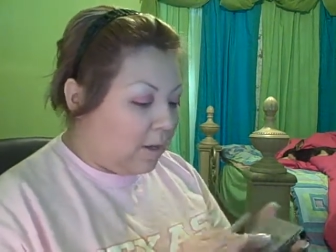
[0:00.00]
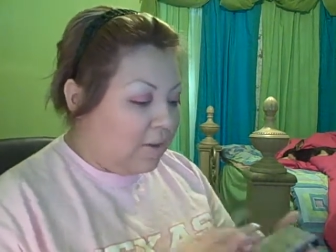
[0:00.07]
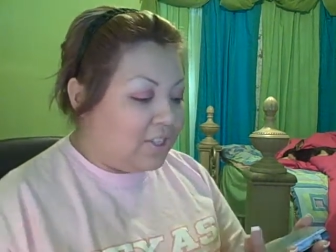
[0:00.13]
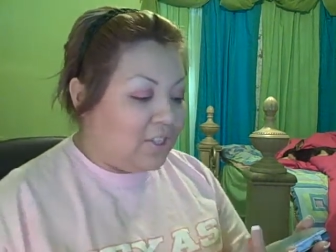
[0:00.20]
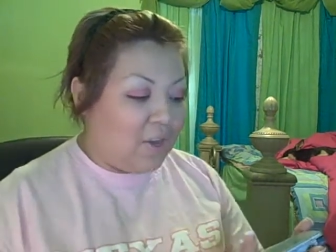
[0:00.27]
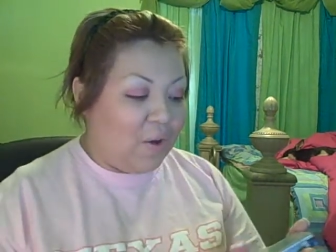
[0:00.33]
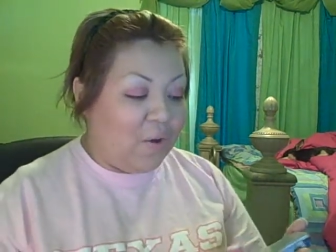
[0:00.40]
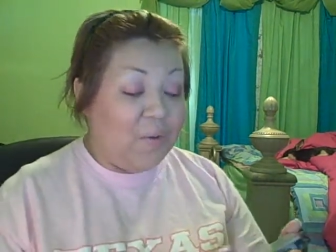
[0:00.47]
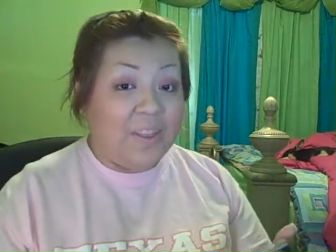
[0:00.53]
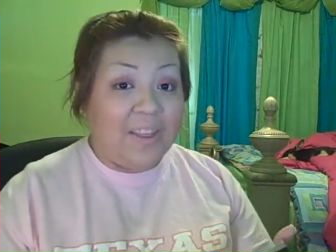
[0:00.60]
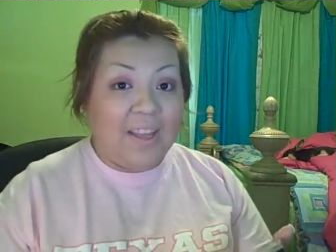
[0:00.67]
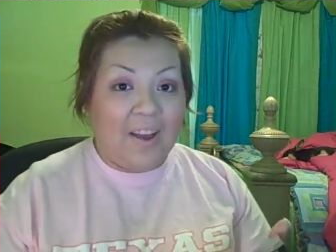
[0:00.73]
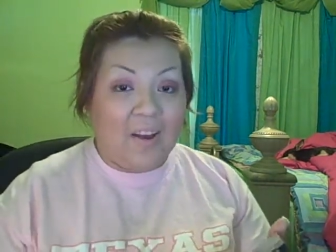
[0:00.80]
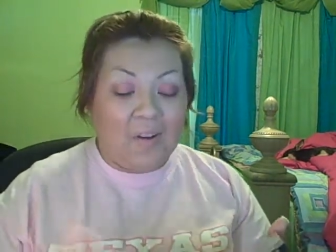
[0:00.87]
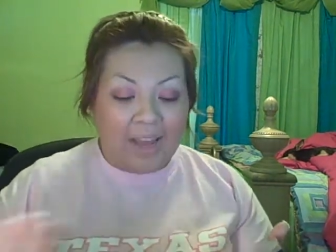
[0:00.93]
So,
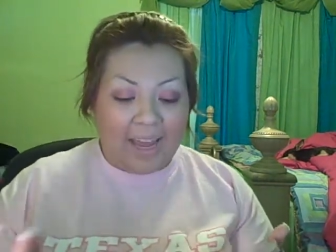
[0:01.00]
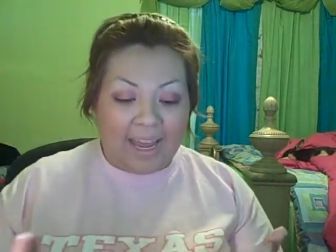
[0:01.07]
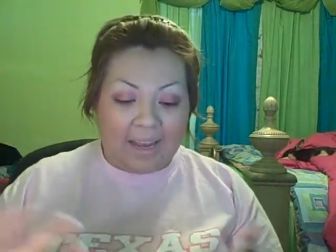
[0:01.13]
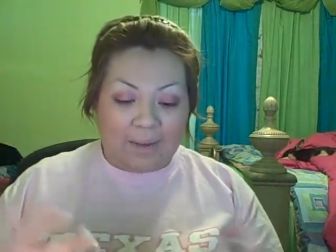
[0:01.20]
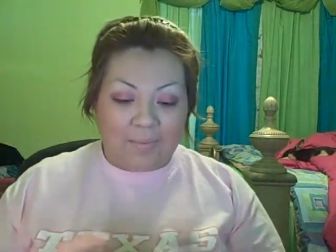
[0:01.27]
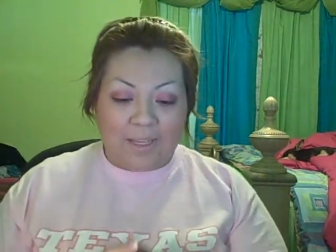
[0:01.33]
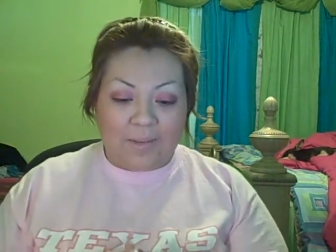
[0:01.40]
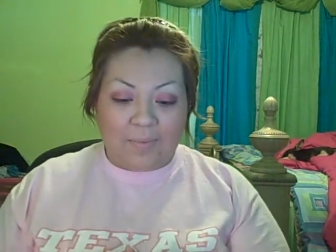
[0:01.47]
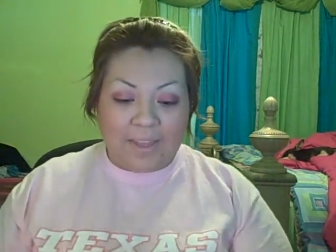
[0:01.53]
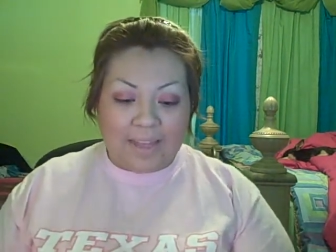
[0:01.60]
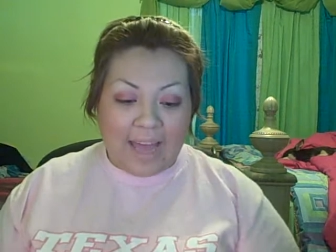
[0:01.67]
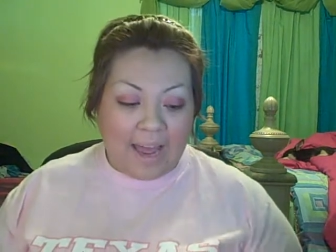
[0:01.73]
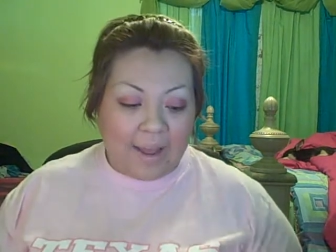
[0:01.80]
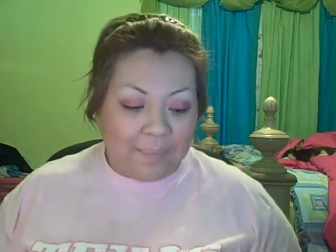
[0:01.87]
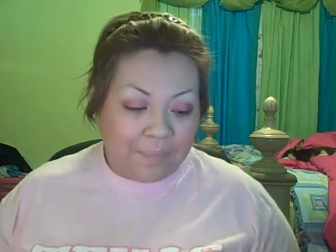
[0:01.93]
okay, I'm done with
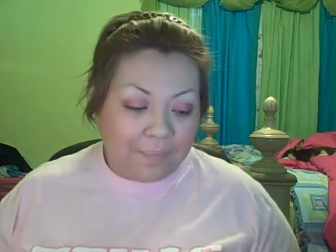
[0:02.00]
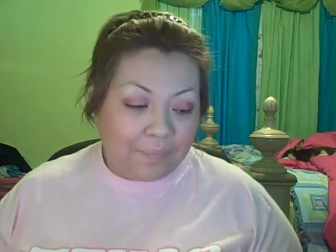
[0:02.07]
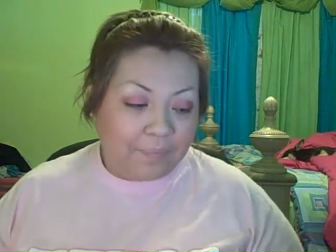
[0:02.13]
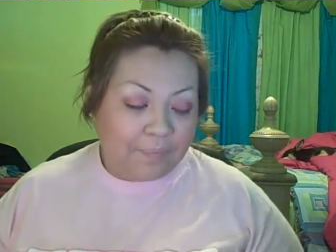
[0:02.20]
that.